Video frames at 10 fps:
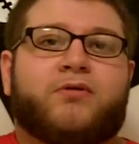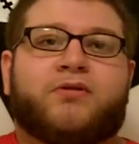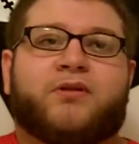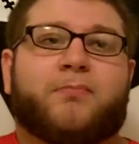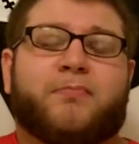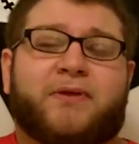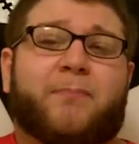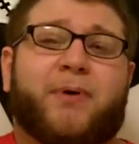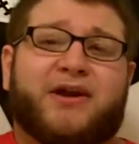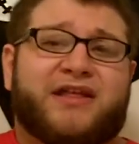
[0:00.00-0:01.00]
your
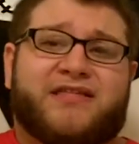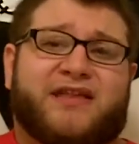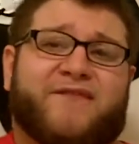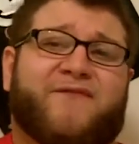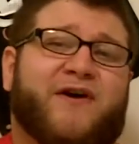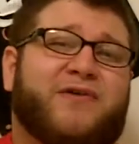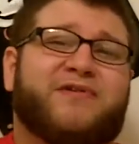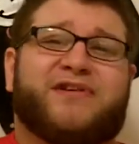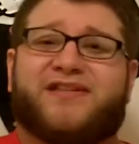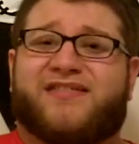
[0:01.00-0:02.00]
buddies that are following
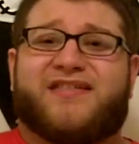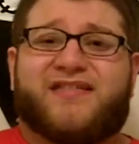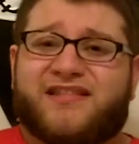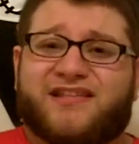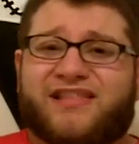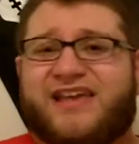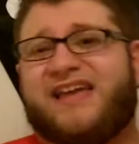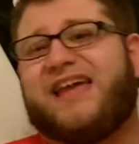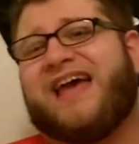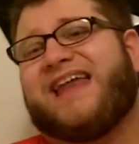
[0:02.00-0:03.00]
you
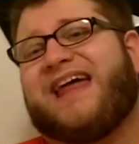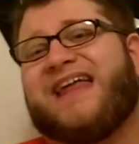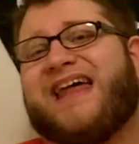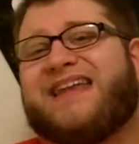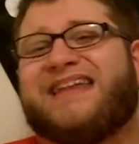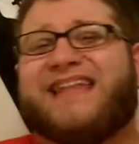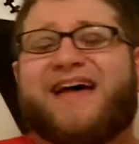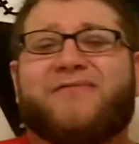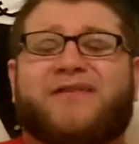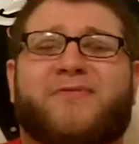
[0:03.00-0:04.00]
consistently, and
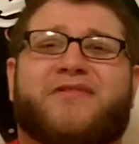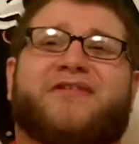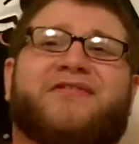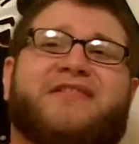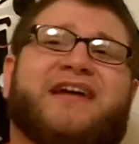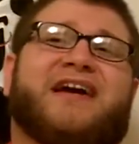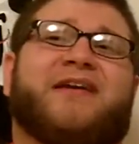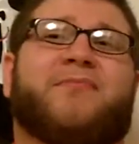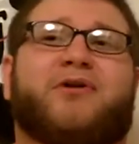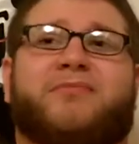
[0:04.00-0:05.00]
that was another thing that
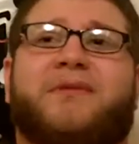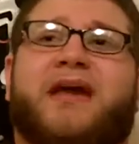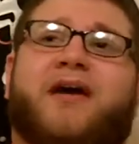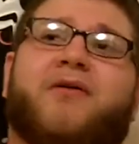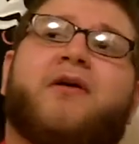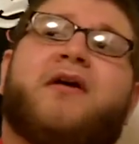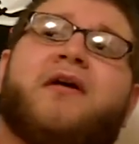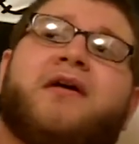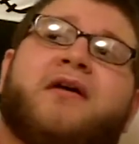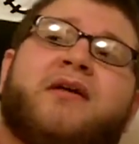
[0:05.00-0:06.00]
kind of bugged me out.
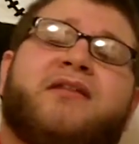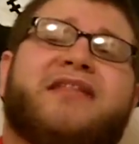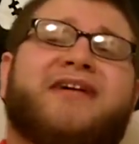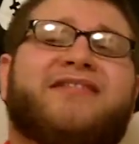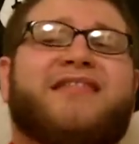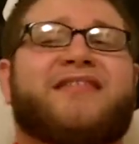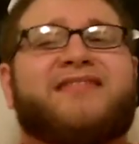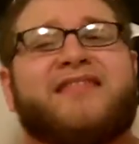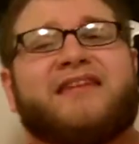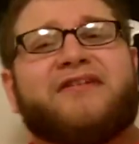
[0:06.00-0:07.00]
Now,
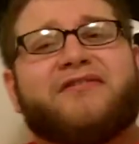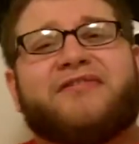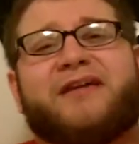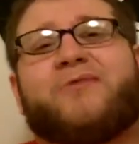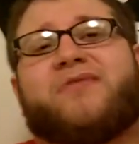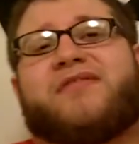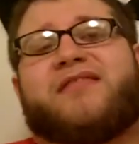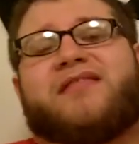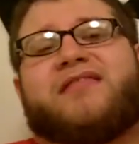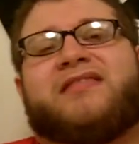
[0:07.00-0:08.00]
the other thing
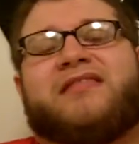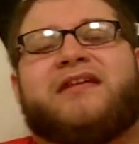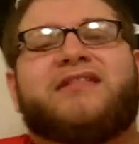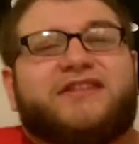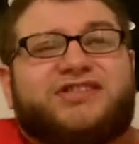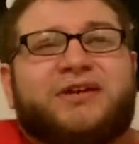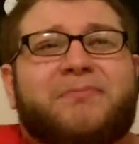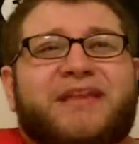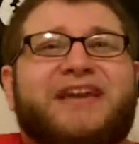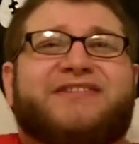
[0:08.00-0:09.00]
was the
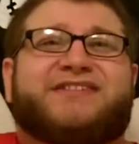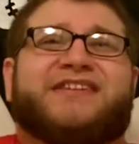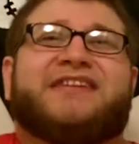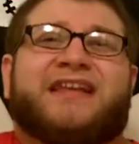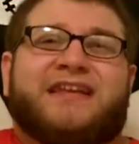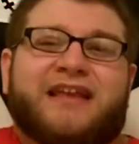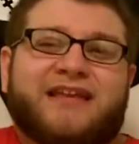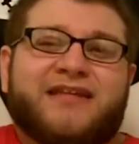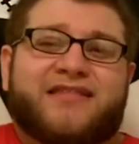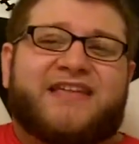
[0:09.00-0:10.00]
gym leaders
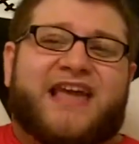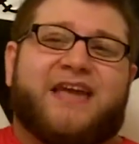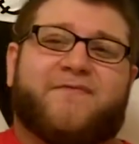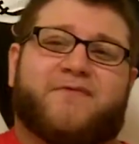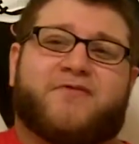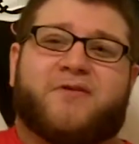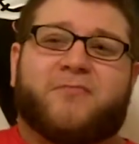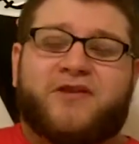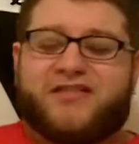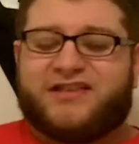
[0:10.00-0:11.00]
in this game, for
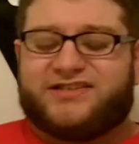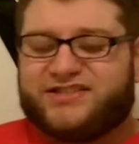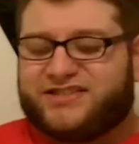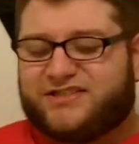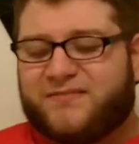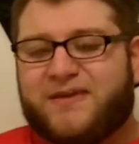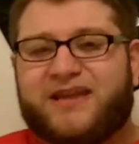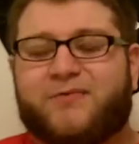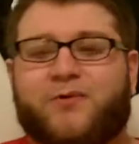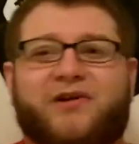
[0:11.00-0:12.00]
some reason, just to
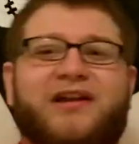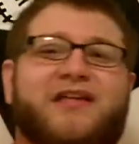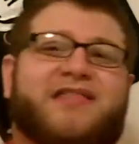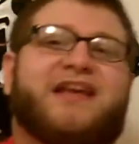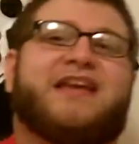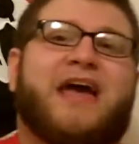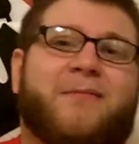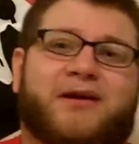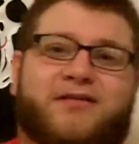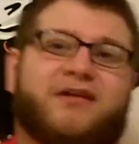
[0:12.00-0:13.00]
me, weren't as
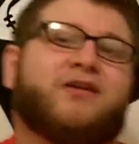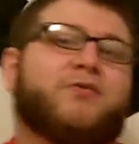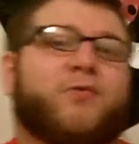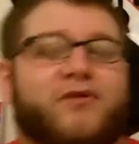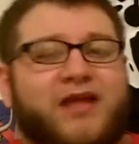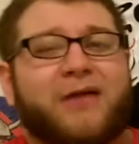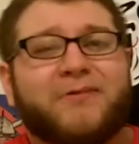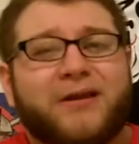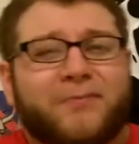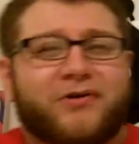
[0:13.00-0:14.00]
dynamic as the other ones. I
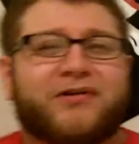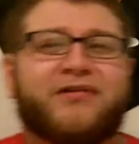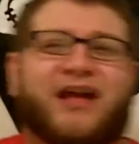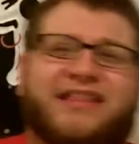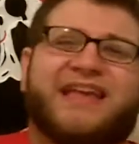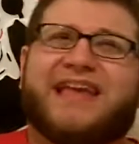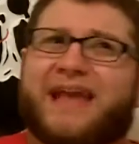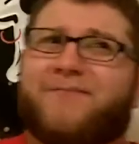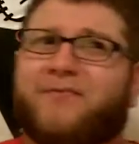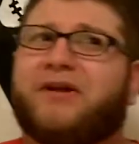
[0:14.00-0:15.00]
remember, I think
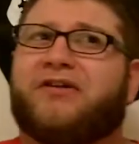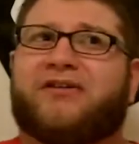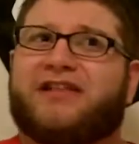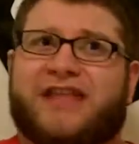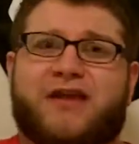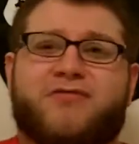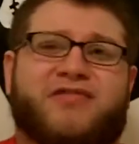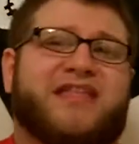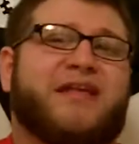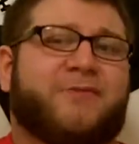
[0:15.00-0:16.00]
Game Freak or Nintendo
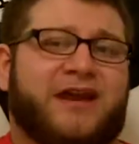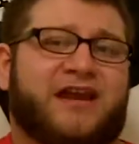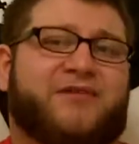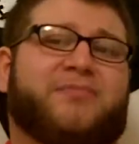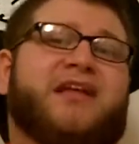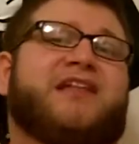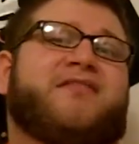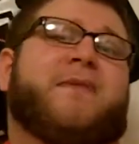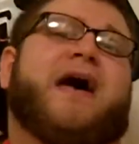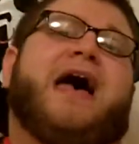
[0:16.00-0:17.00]
said they were getting
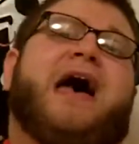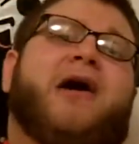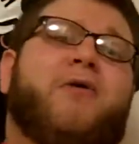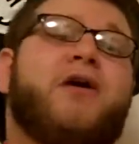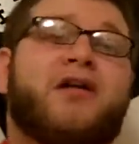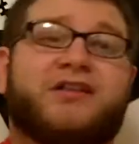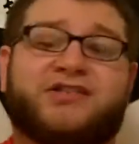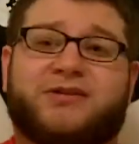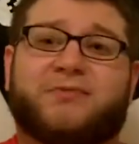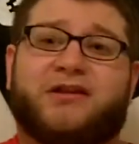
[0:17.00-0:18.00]
complaints about how the
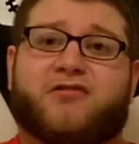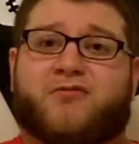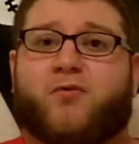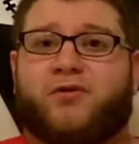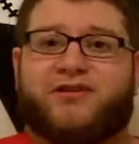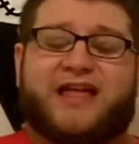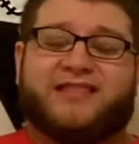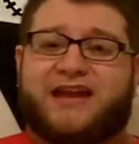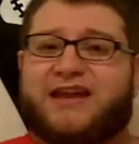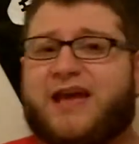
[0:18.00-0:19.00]
gym leaders weren't
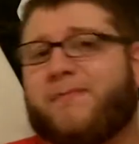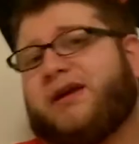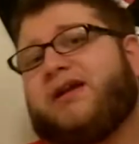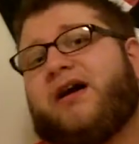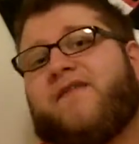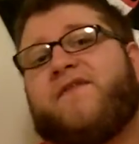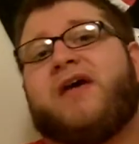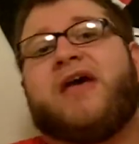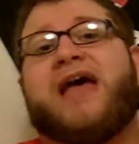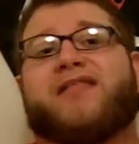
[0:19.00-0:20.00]
that dynamic enough.
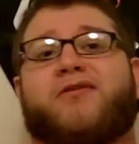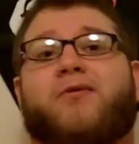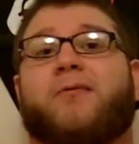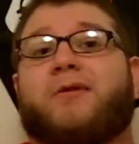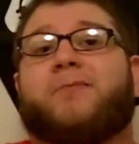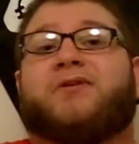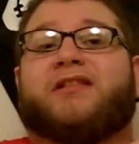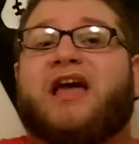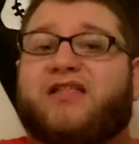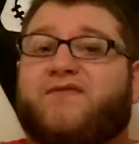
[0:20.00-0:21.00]
And so I remember in the
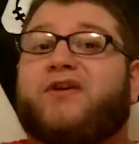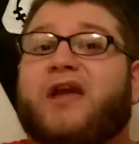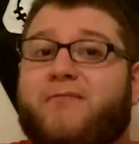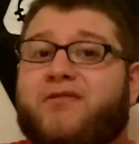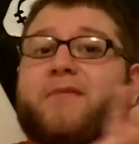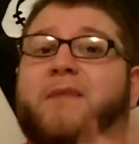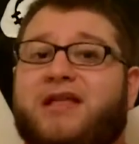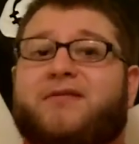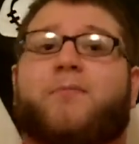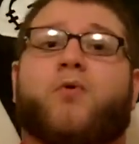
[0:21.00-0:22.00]
last few games, they
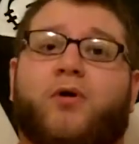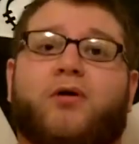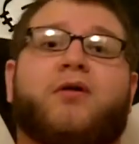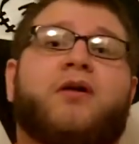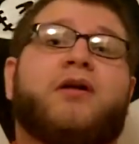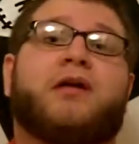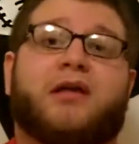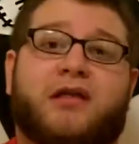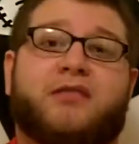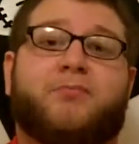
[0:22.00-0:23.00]
made them more
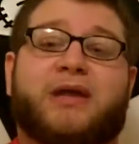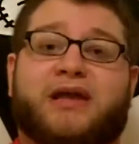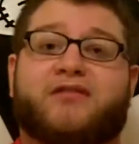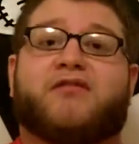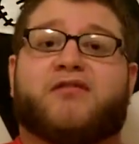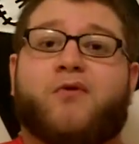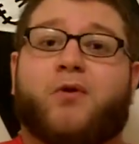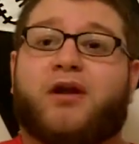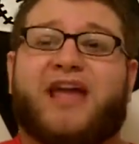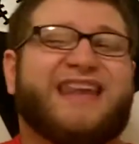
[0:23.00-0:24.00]
big in the
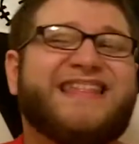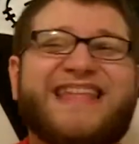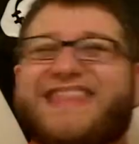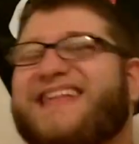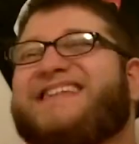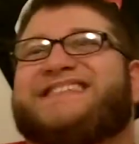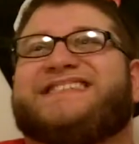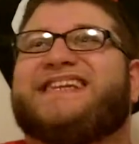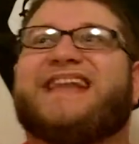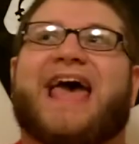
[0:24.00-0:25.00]
story. And in this, it
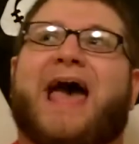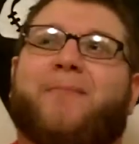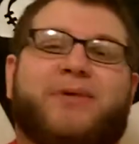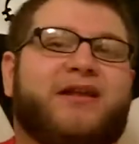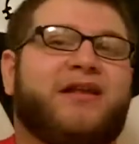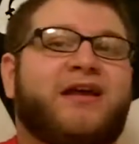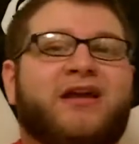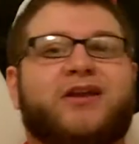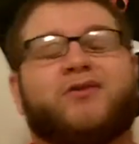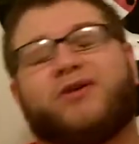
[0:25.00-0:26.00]
just didn't happen.
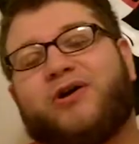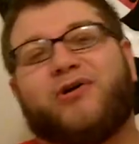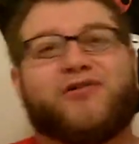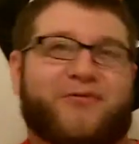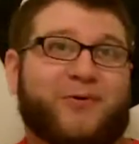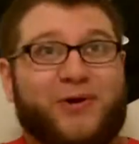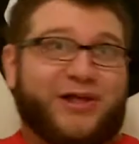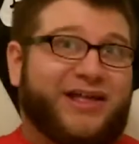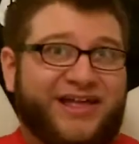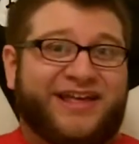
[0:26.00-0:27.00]
You know, the girls were all,
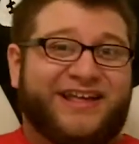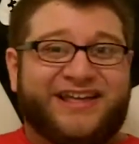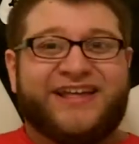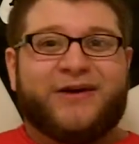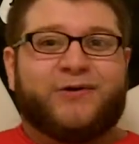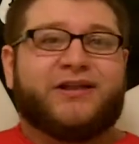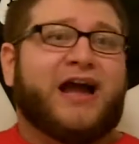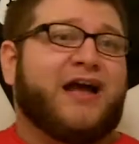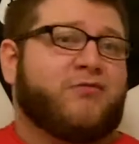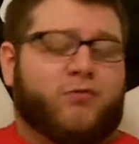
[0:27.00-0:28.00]
ha, ha, ha. All the
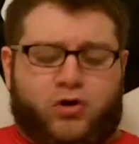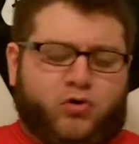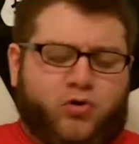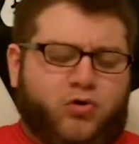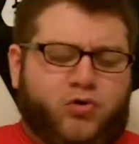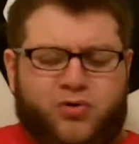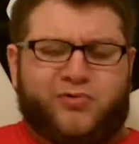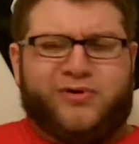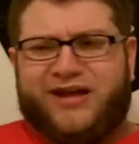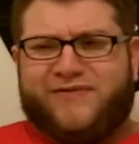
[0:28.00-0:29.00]
guys were like, oh,
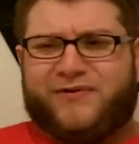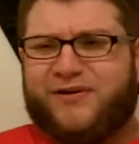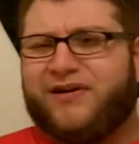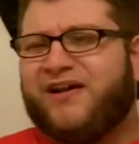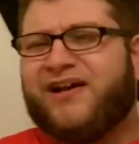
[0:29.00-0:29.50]
whatever.